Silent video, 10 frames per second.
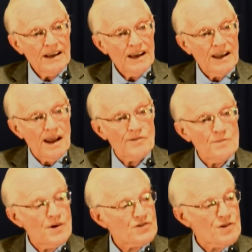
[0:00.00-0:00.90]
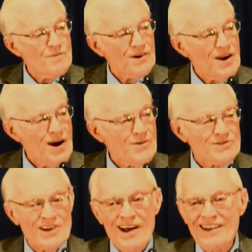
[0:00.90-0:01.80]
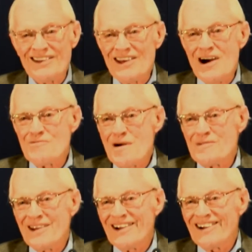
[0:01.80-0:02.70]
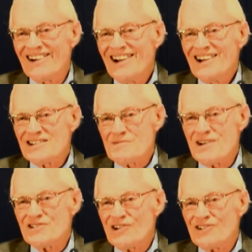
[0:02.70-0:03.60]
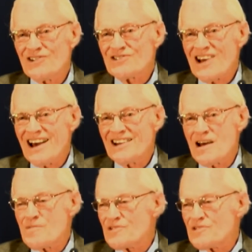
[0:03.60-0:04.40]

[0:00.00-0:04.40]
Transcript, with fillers: And even Mr. McNair was telling the young women here to be sure you signed up